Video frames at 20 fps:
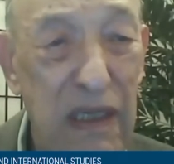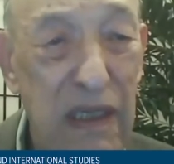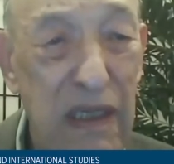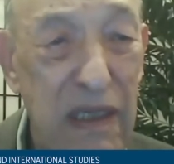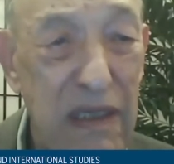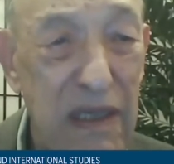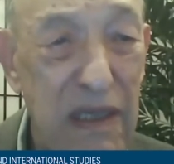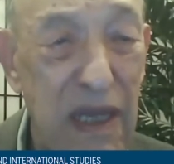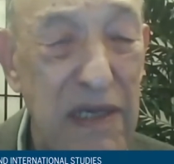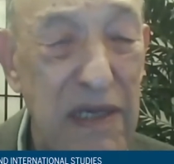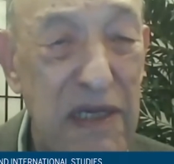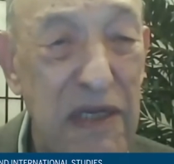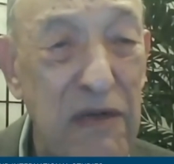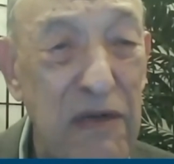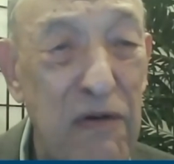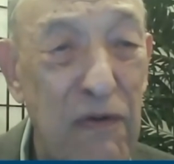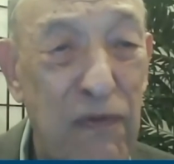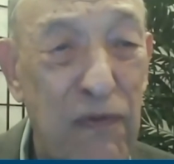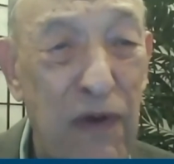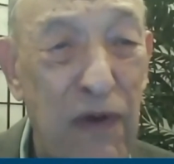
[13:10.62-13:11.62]

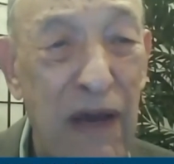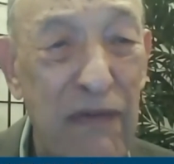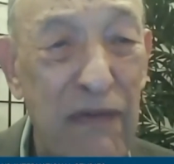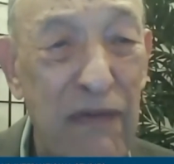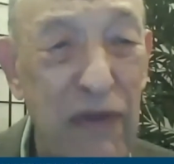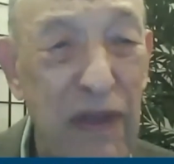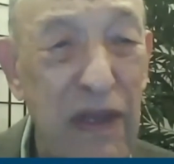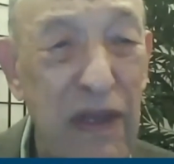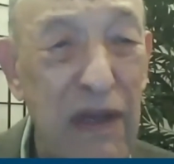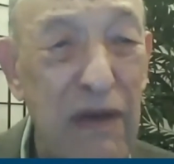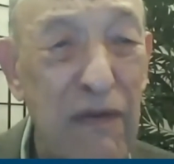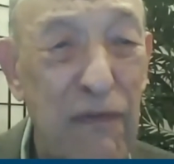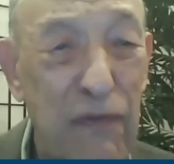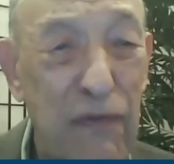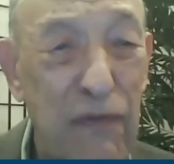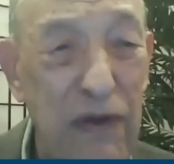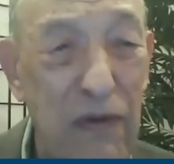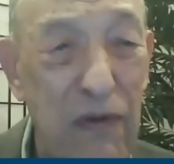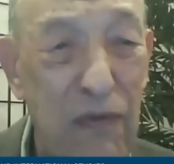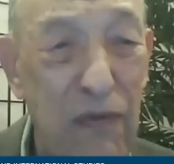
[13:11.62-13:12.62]
1905, when they
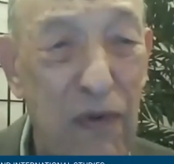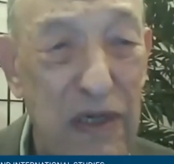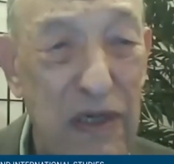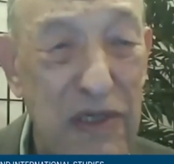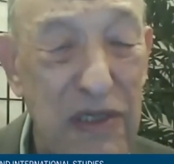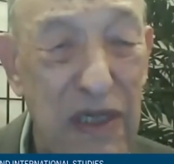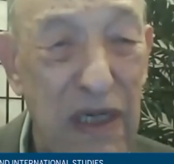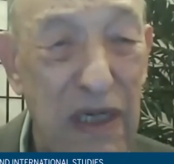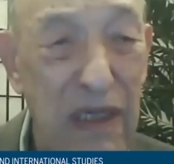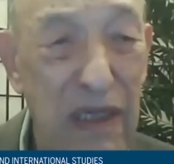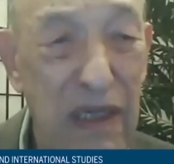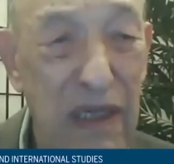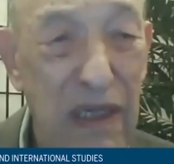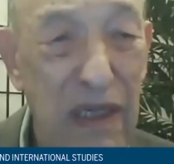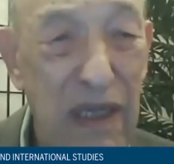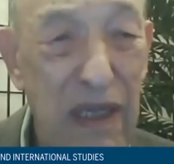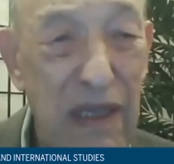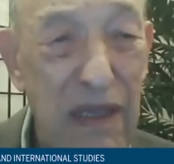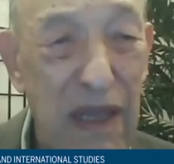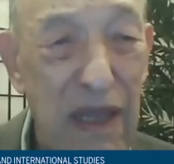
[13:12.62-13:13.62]
defeated Russia,
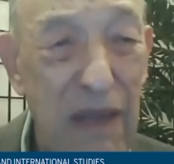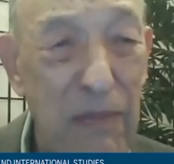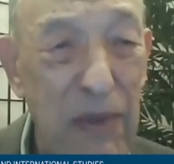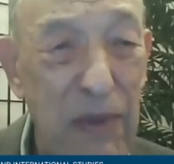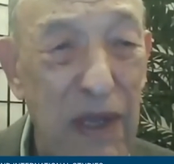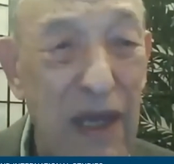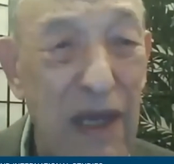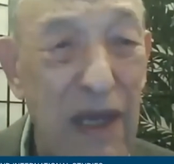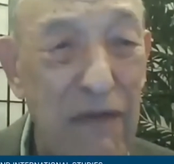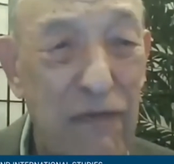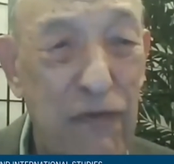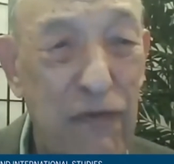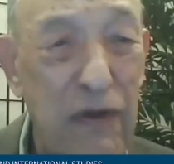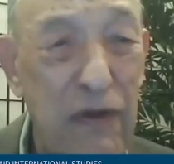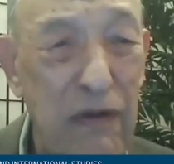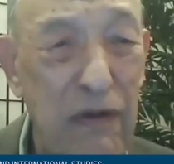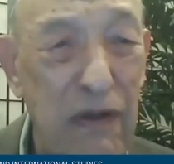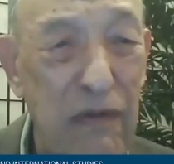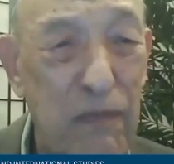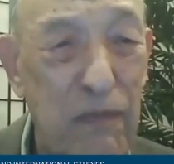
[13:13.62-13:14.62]
they began to
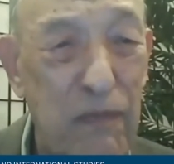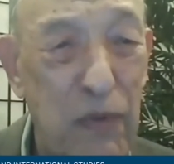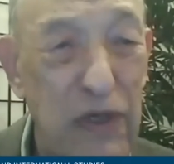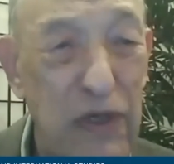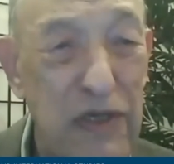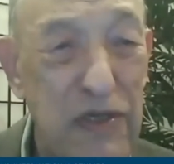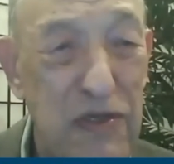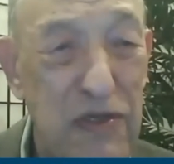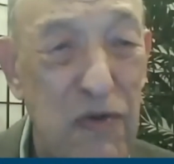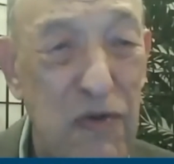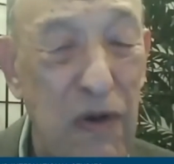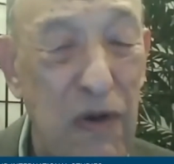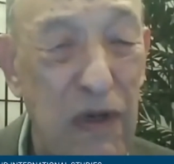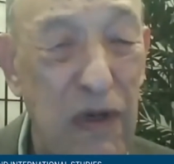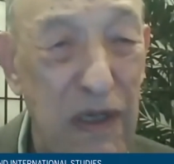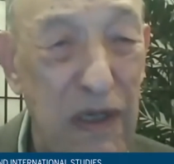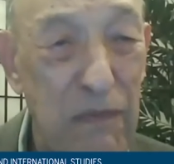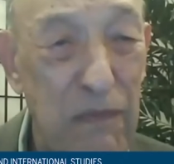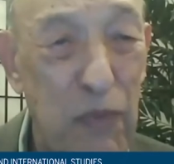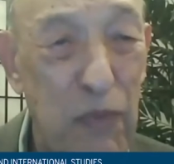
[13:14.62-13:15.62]
feel pretty
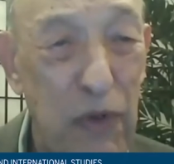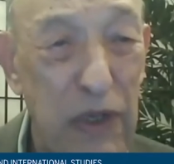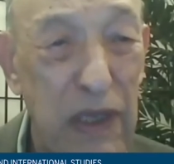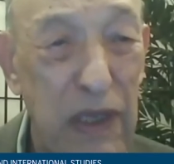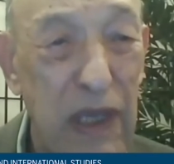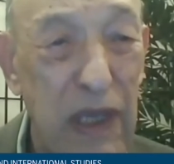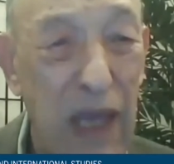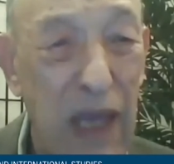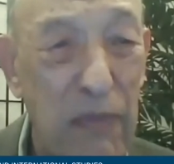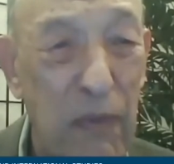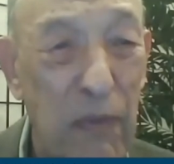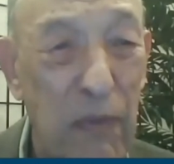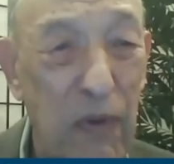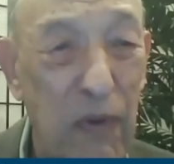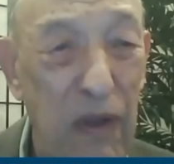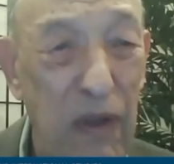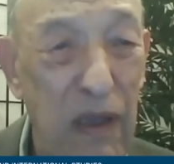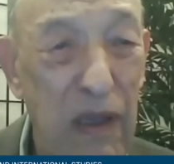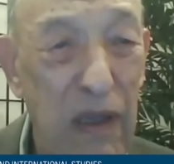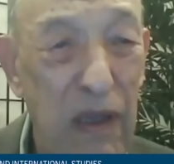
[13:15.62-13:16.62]
strong and pretty
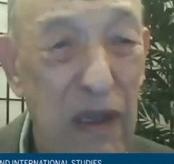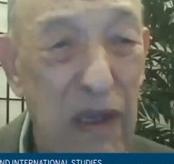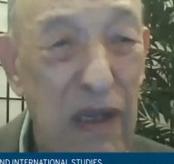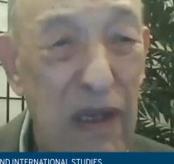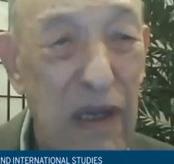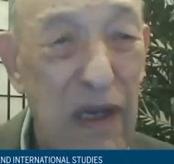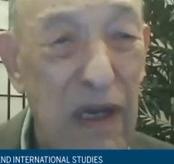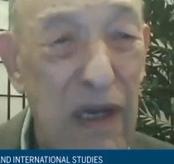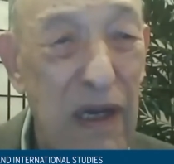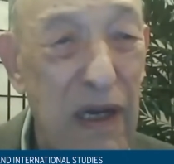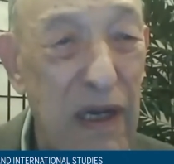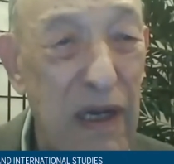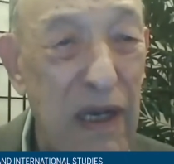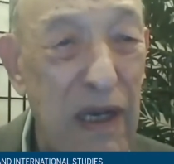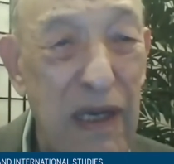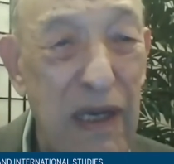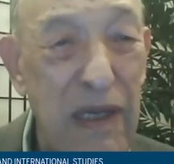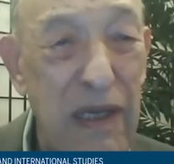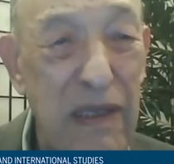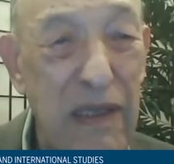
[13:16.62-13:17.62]
capable.
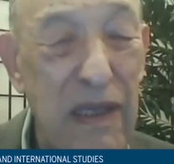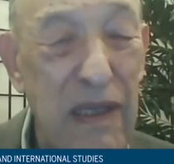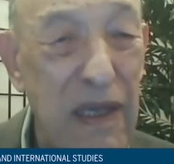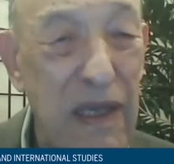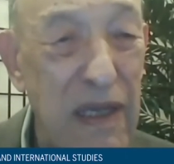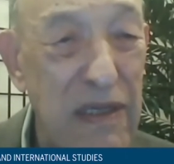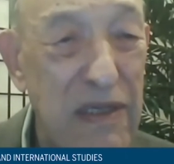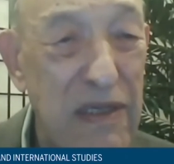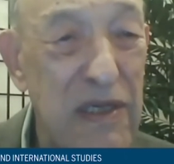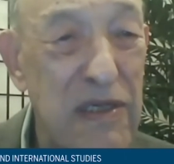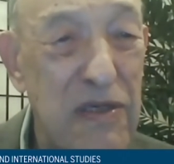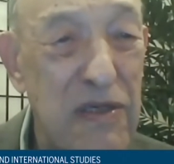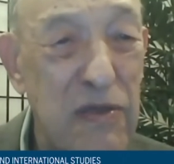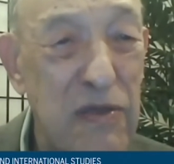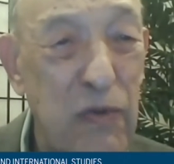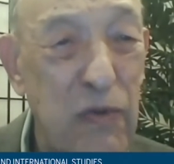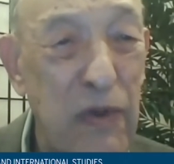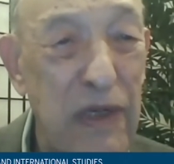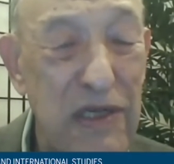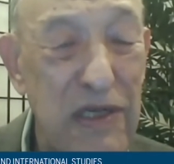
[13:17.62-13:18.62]
And the
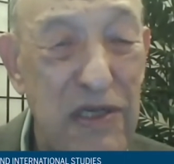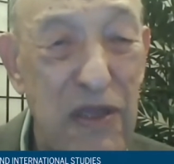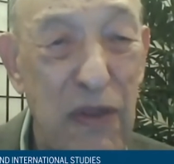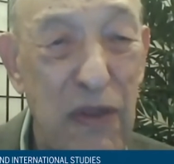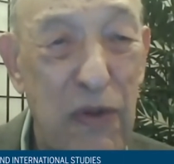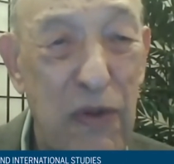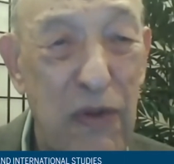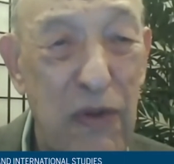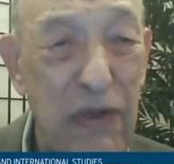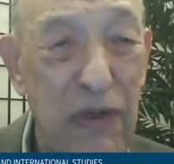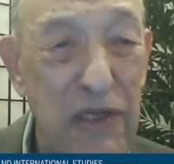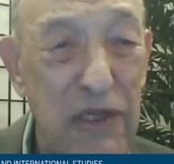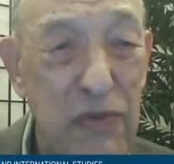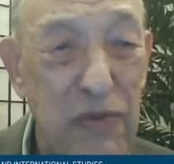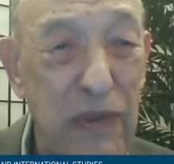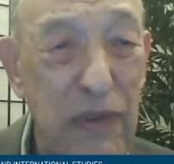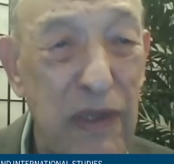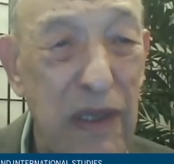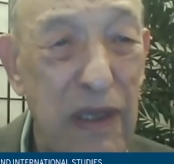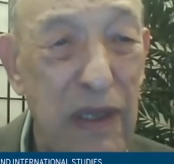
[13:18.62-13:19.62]
1920s and 30s,
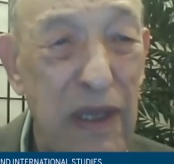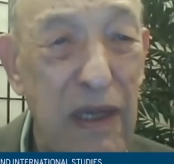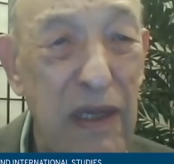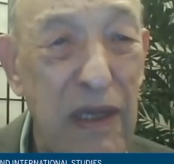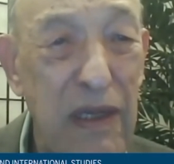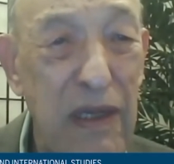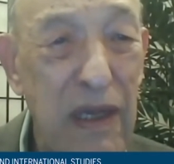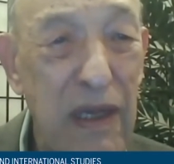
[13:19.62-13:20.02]
when they